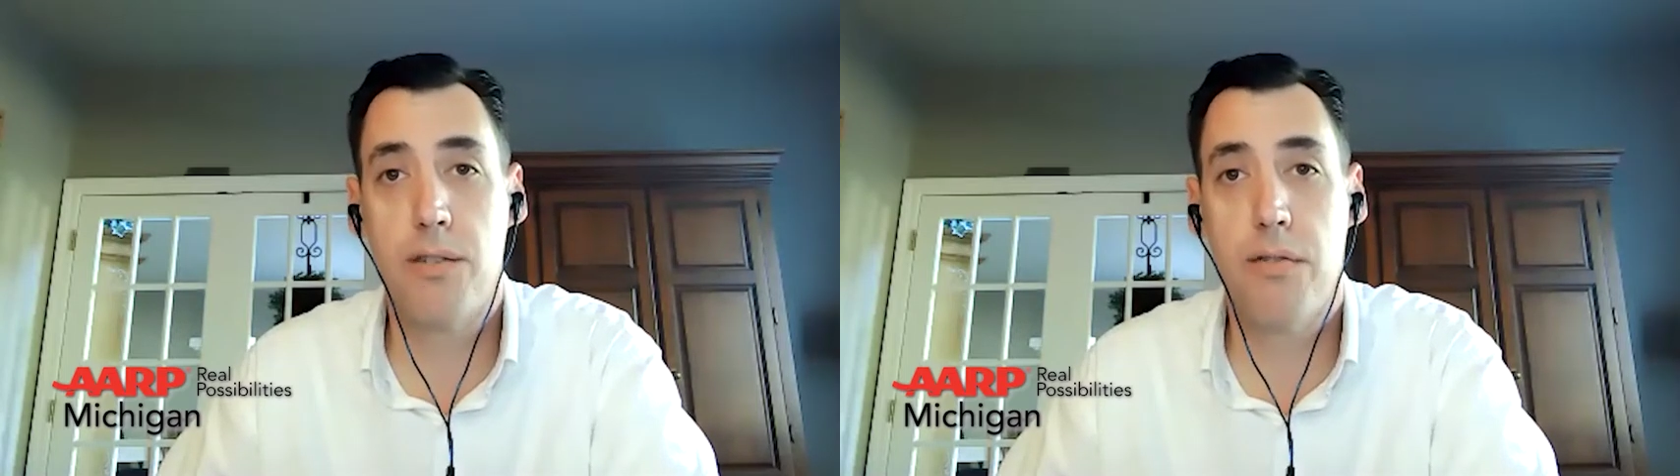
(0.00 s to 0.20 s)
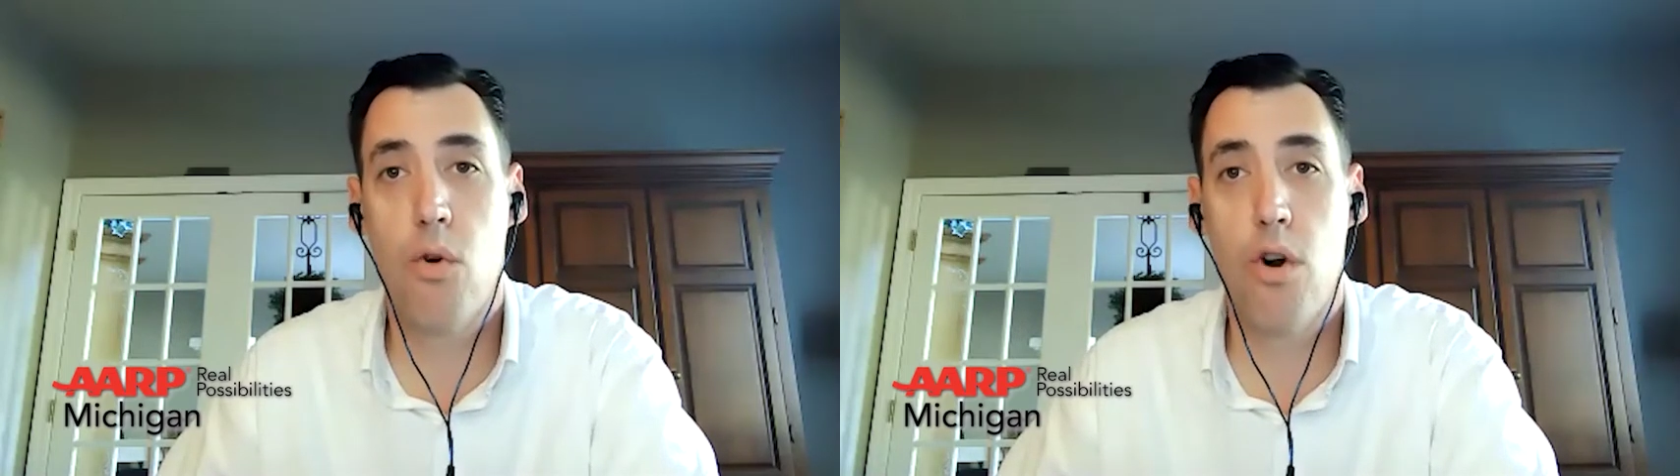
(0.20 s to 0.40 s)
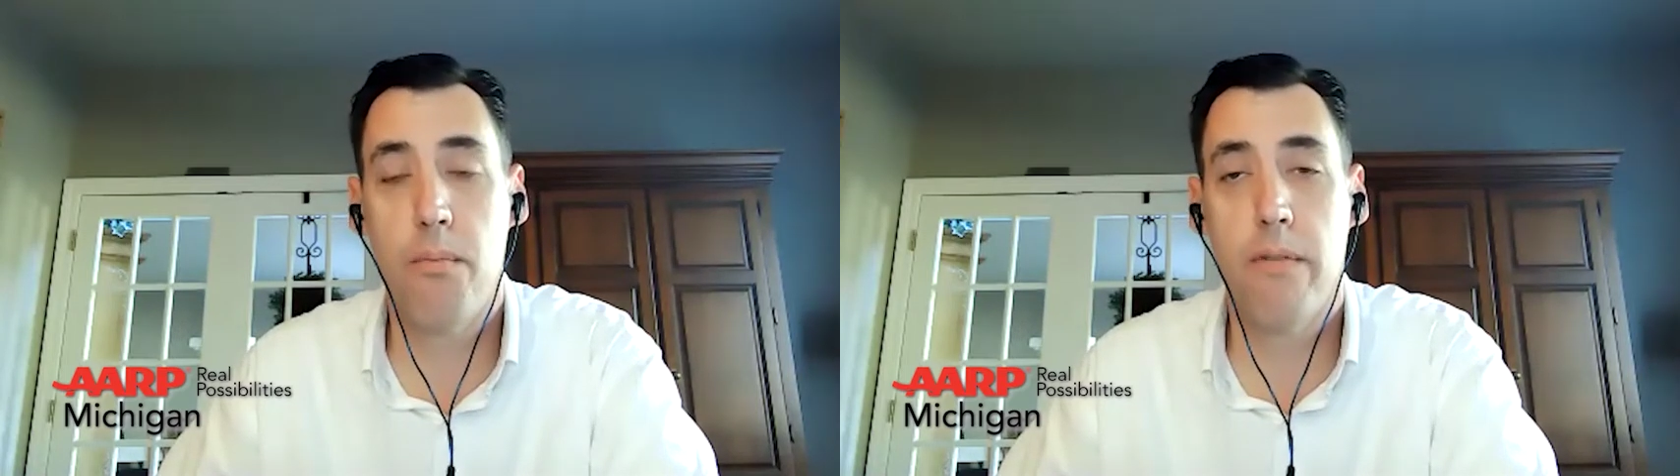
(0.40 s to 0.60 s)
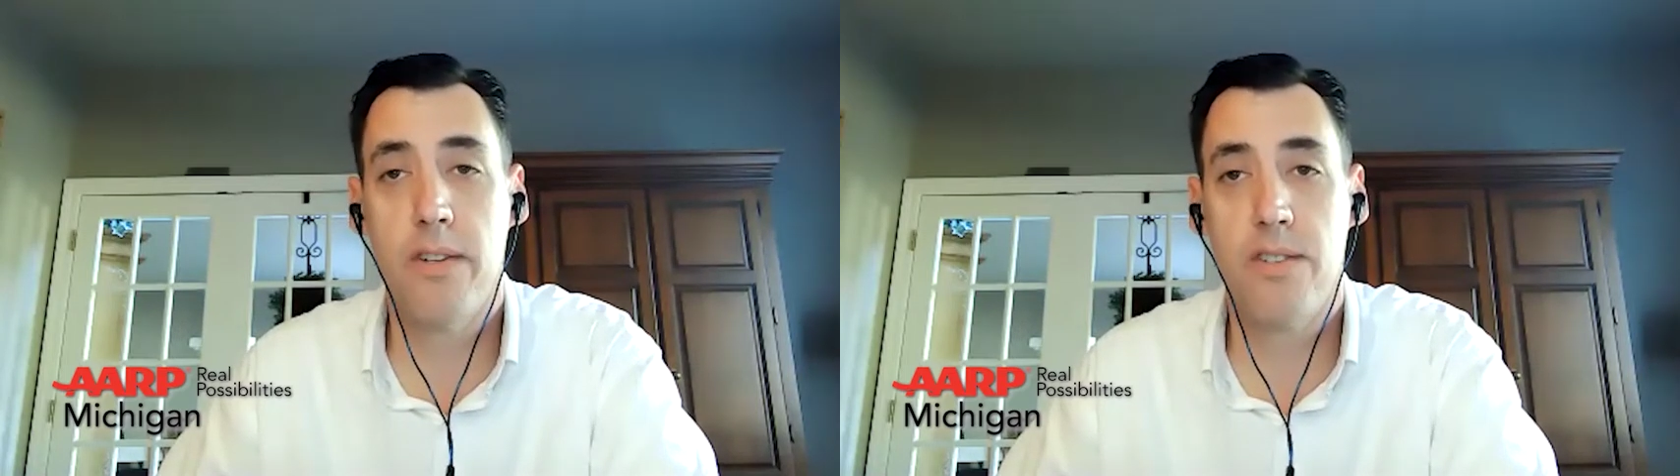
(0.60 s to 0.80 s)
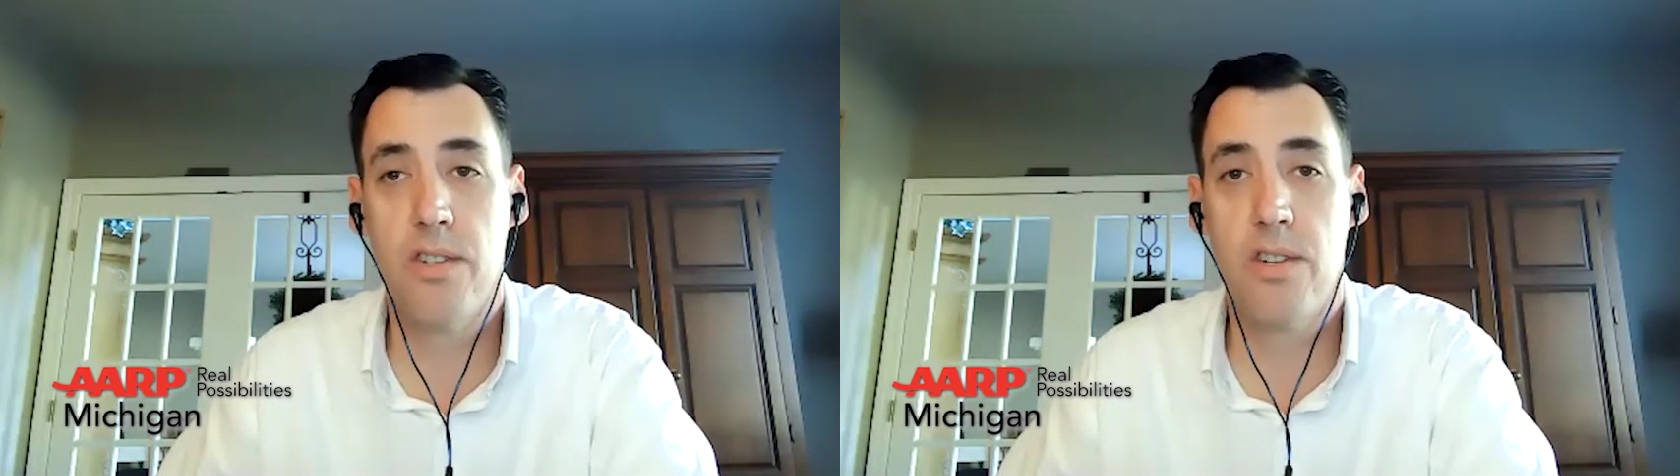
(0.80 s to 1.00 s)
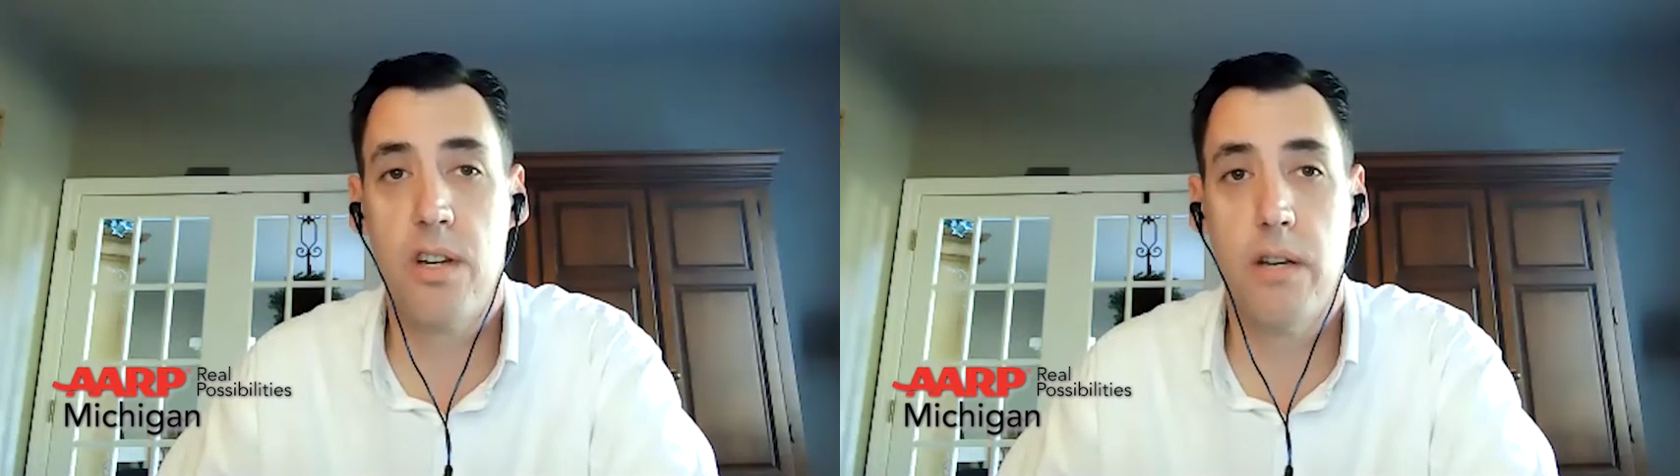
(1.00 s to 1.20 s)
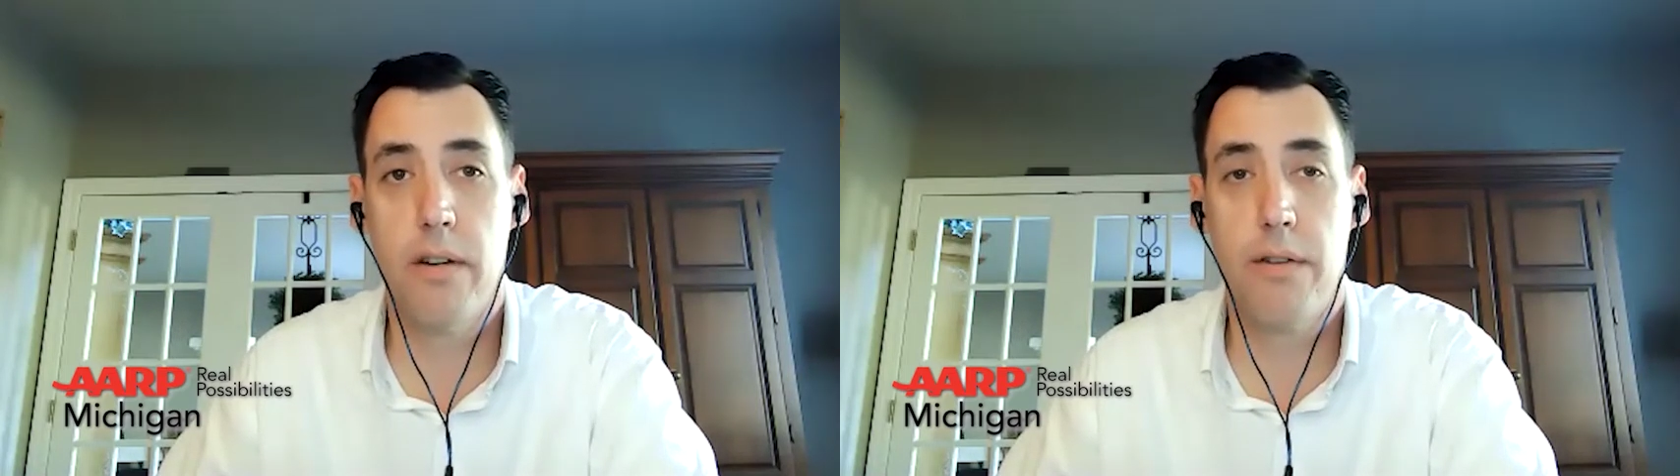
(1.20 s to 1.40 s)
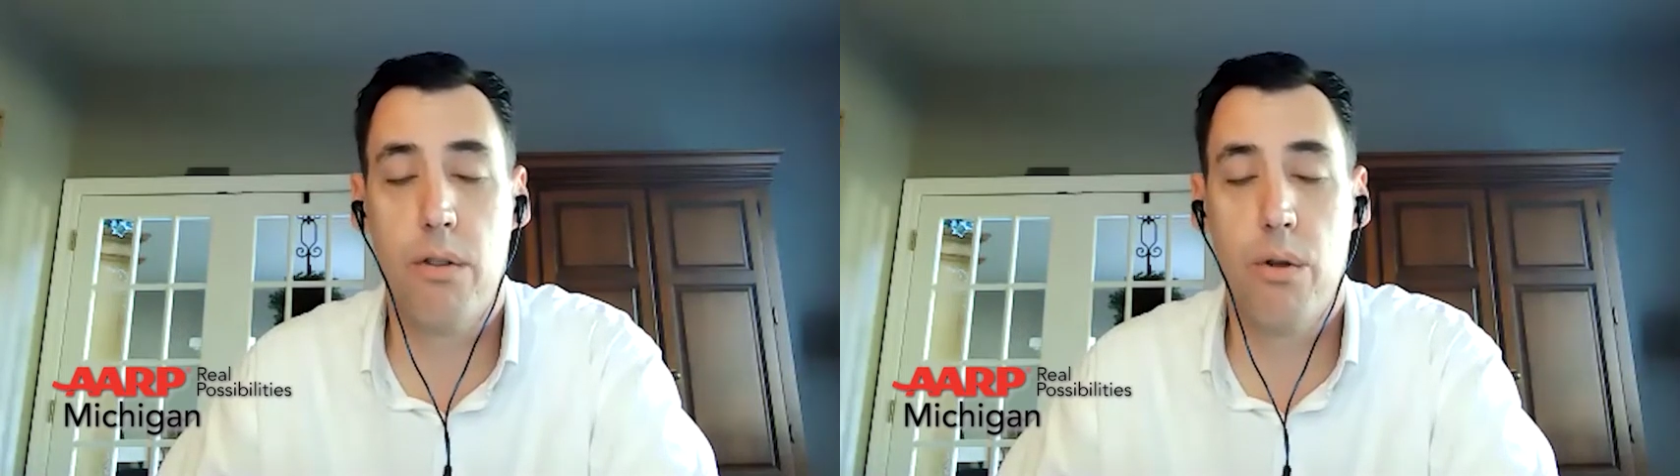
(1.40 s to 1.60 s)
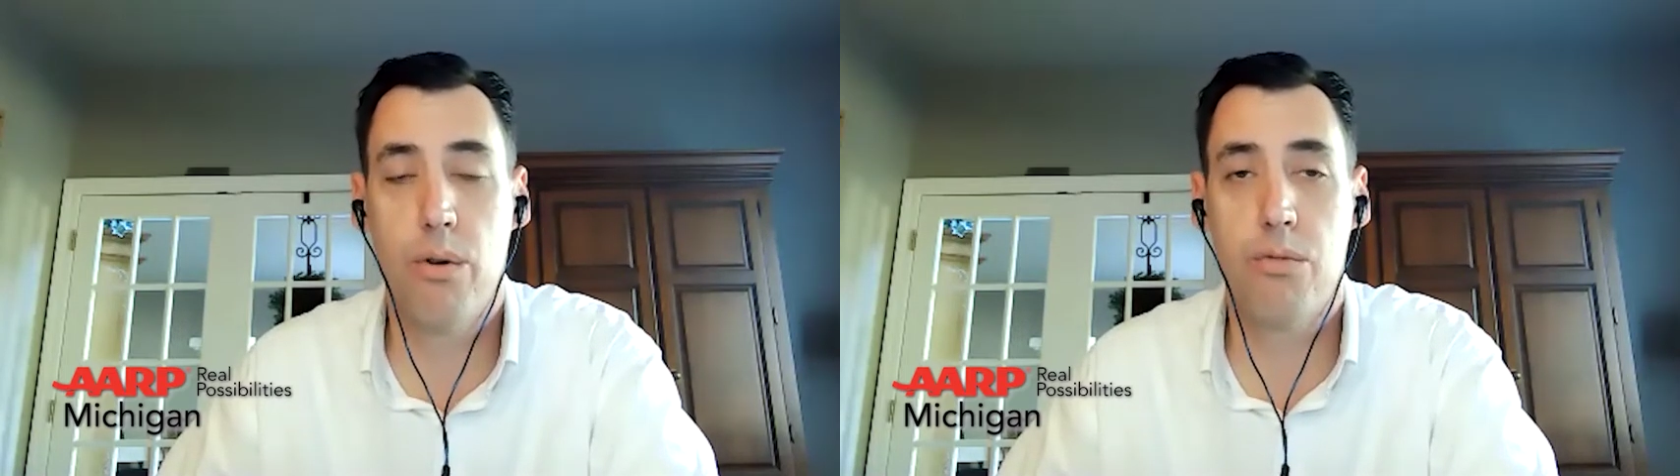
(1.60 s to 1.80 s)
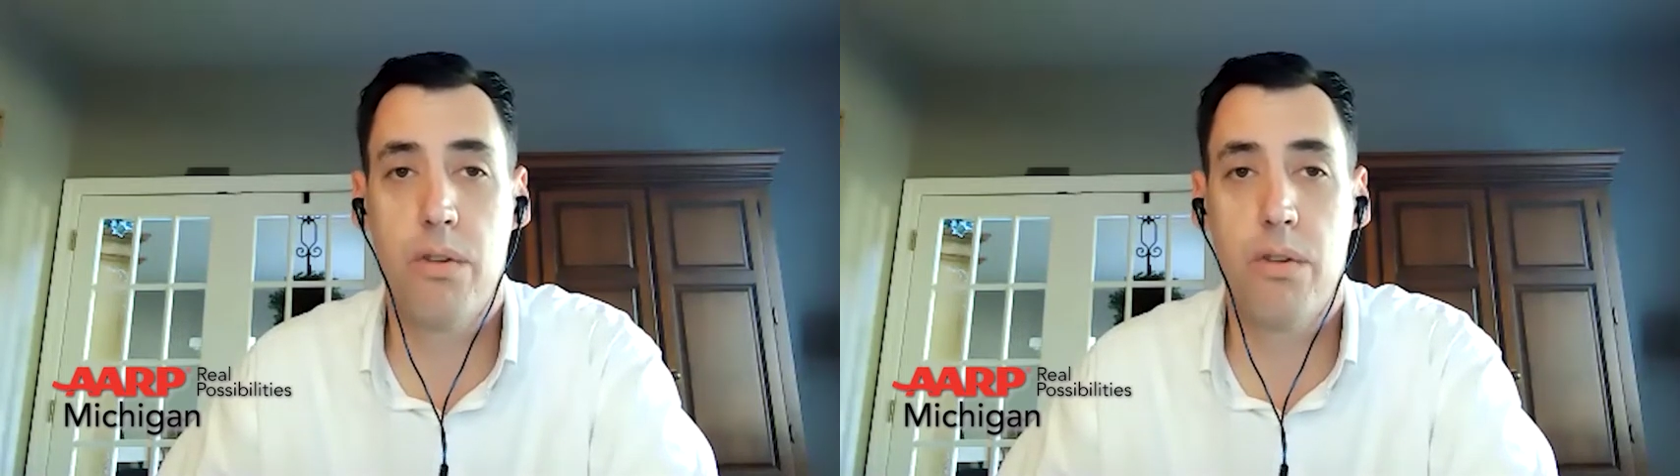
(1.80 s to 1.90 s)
form of assisted living for those